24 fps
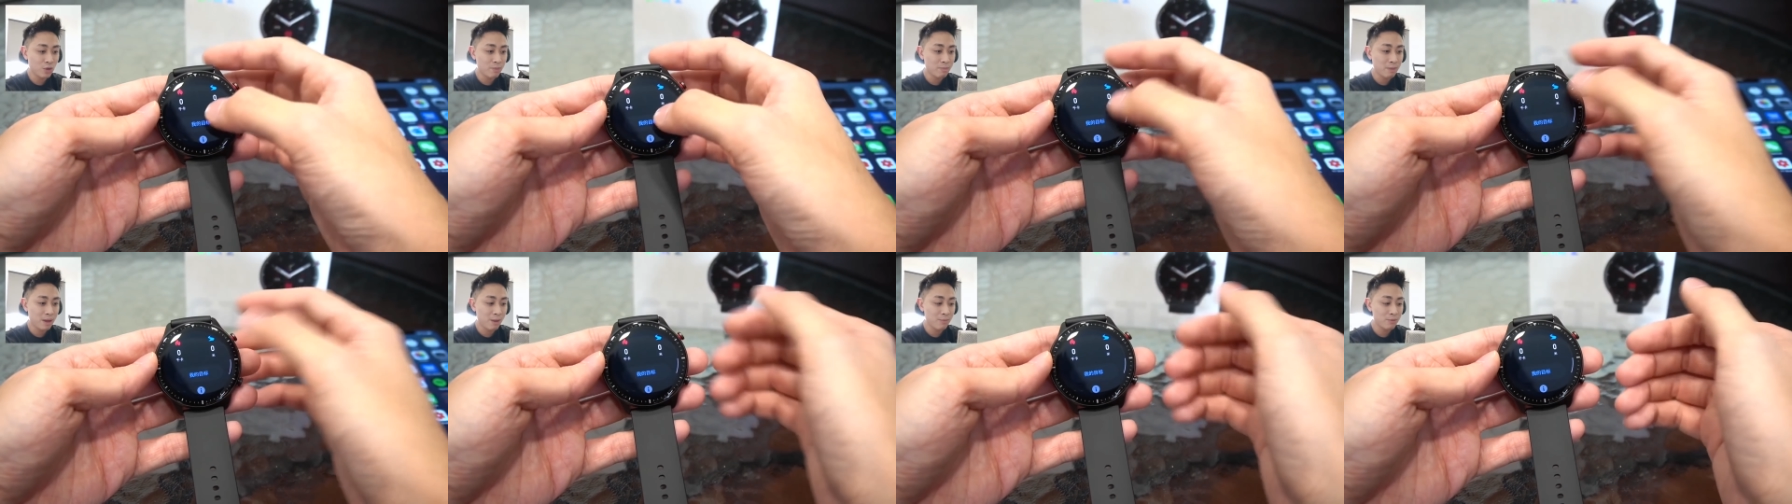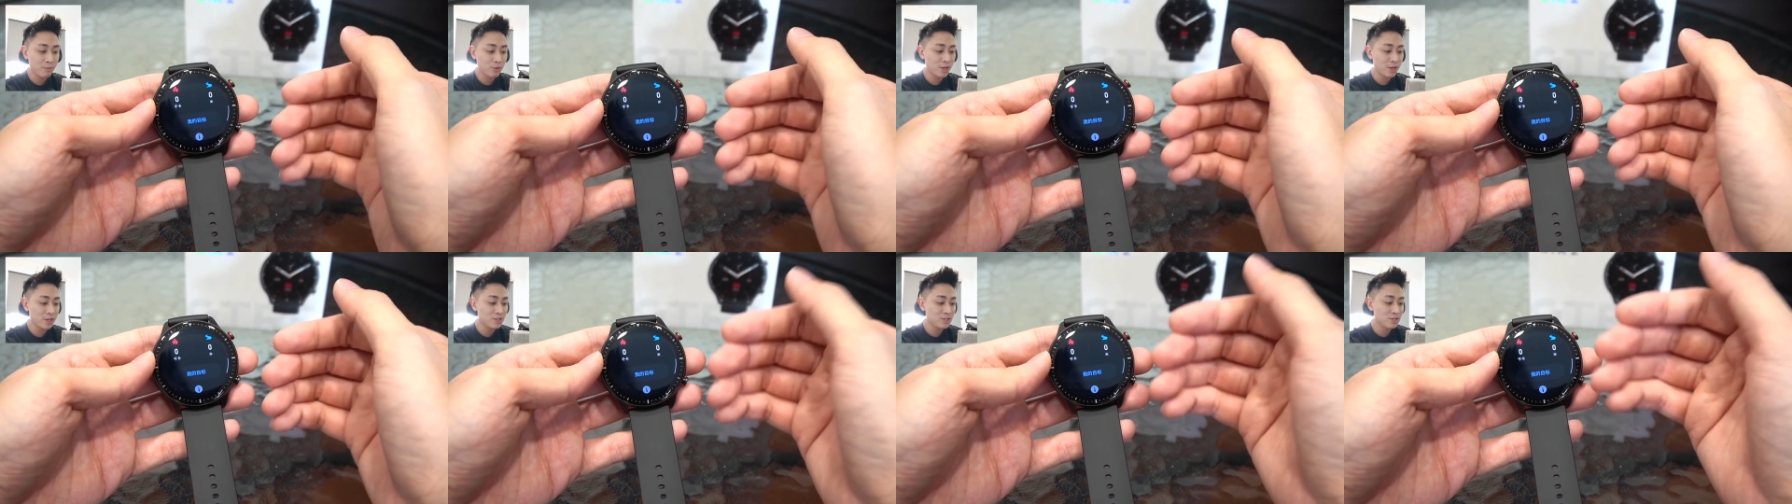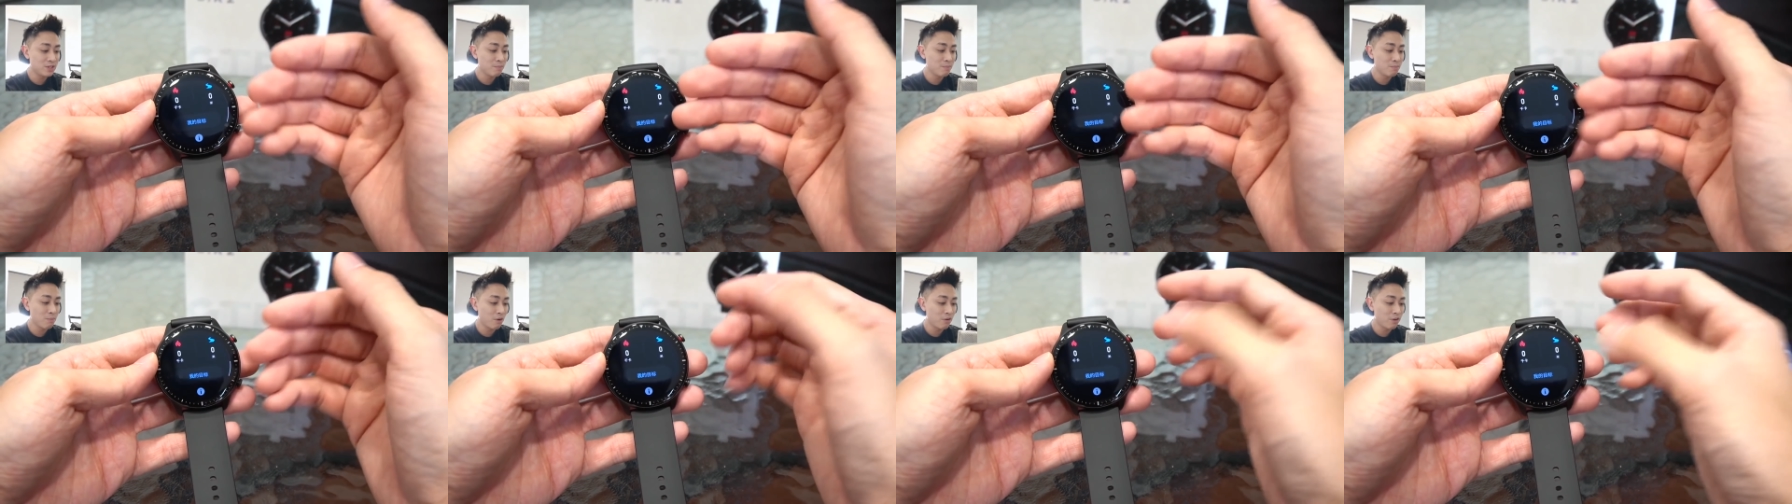up, you can see
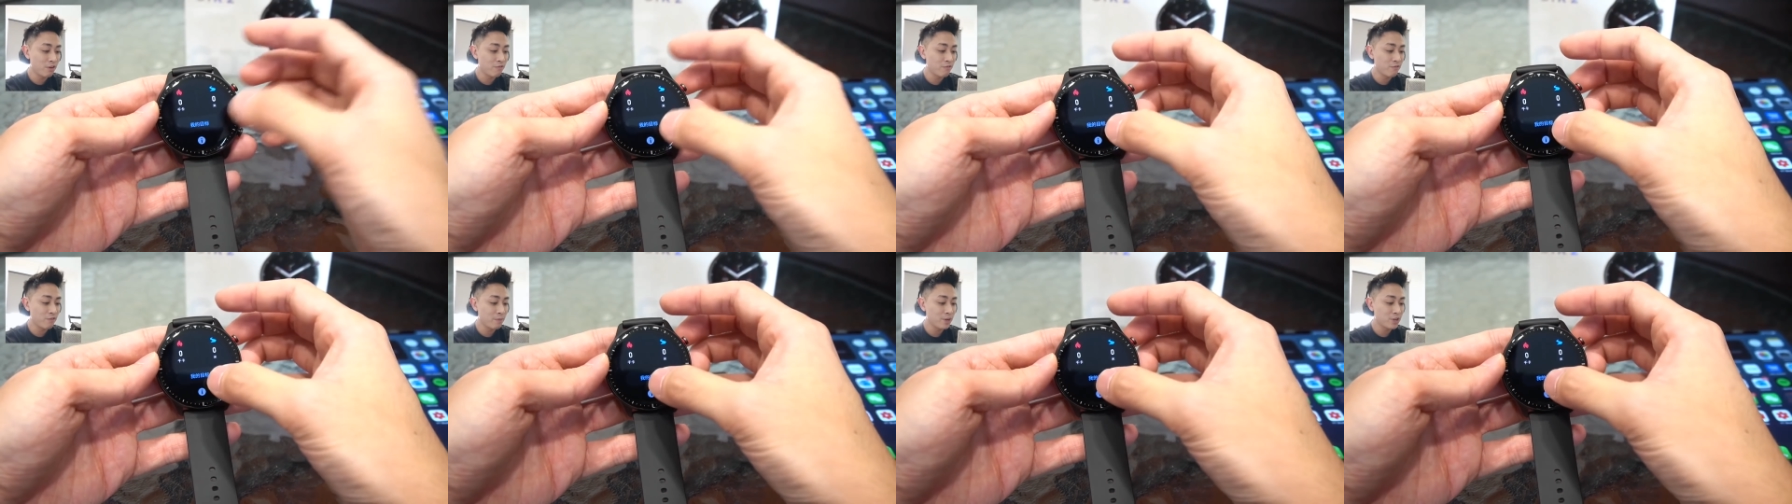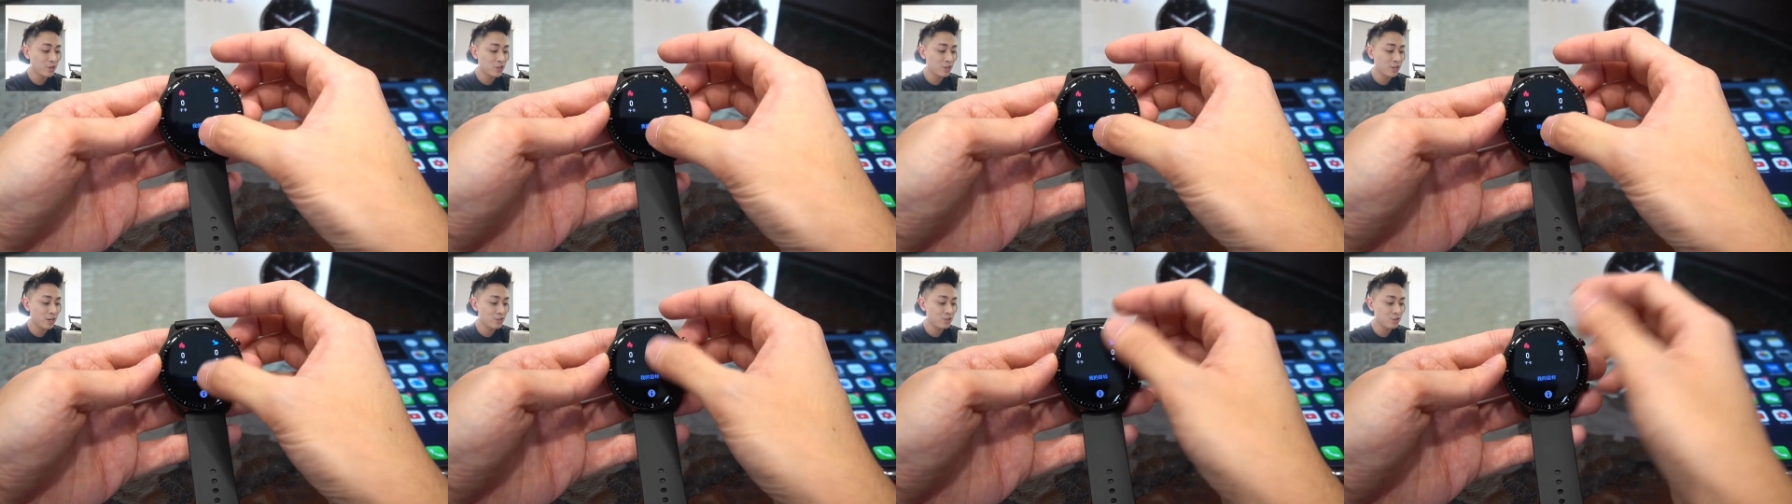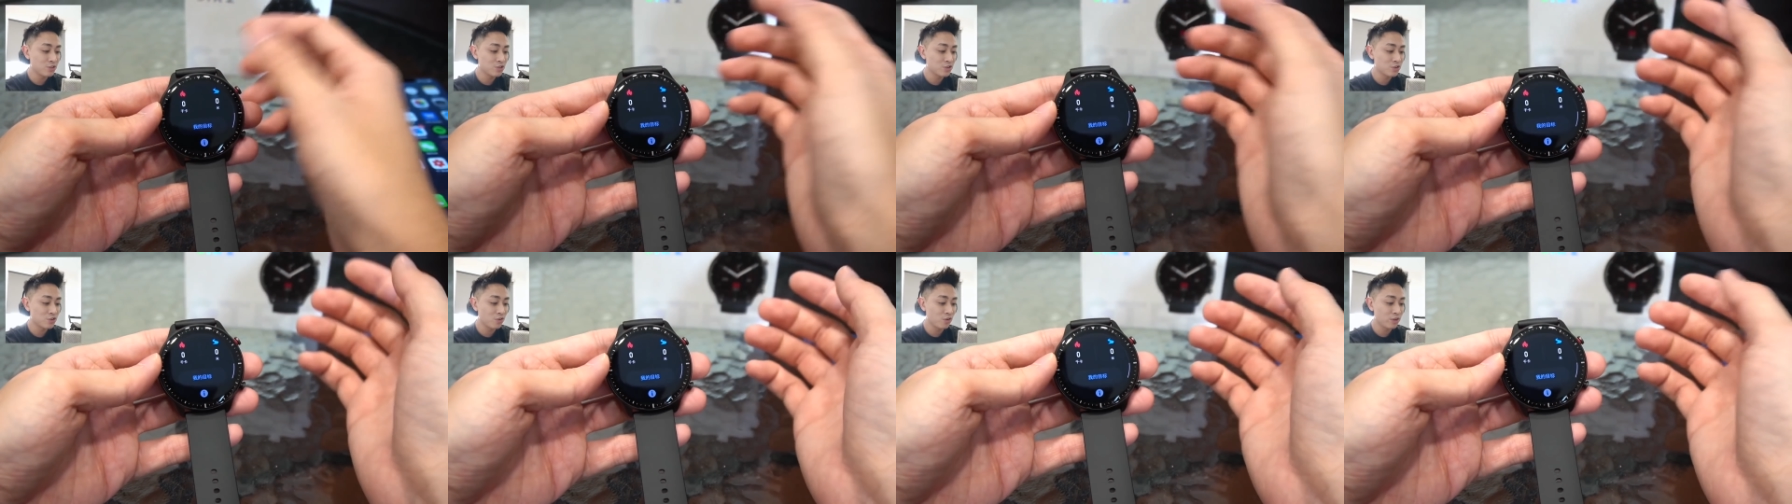more information as you
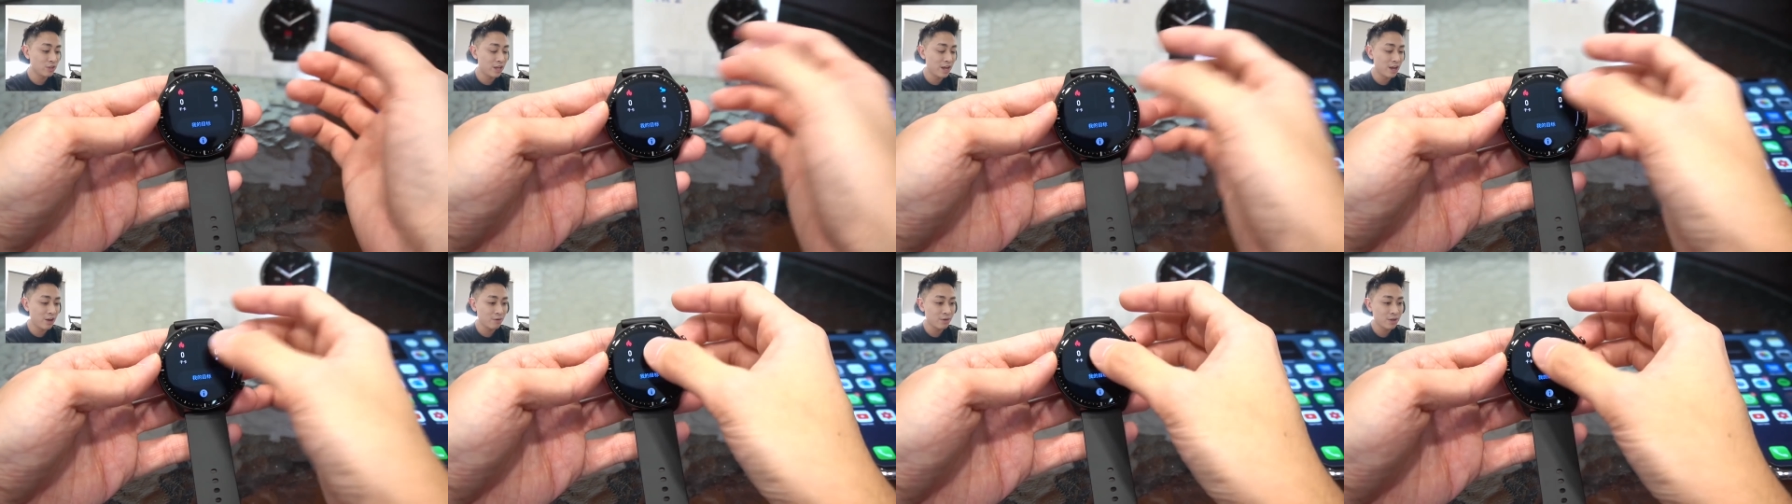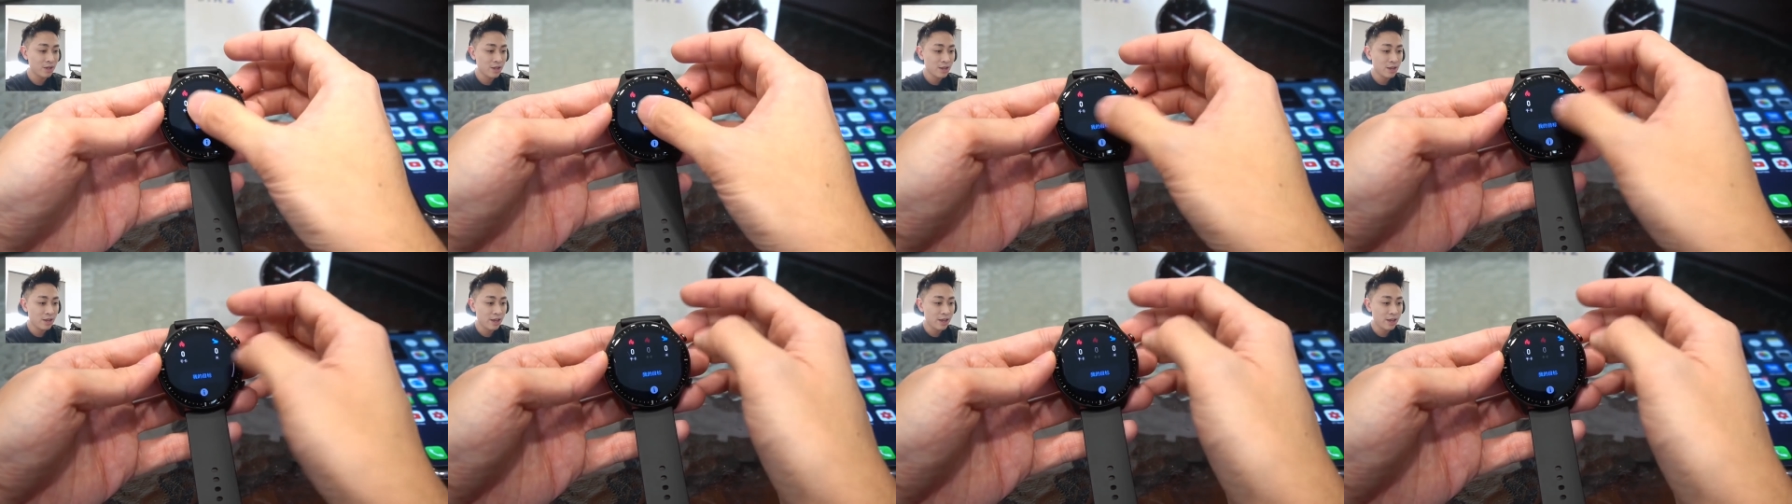scroll down.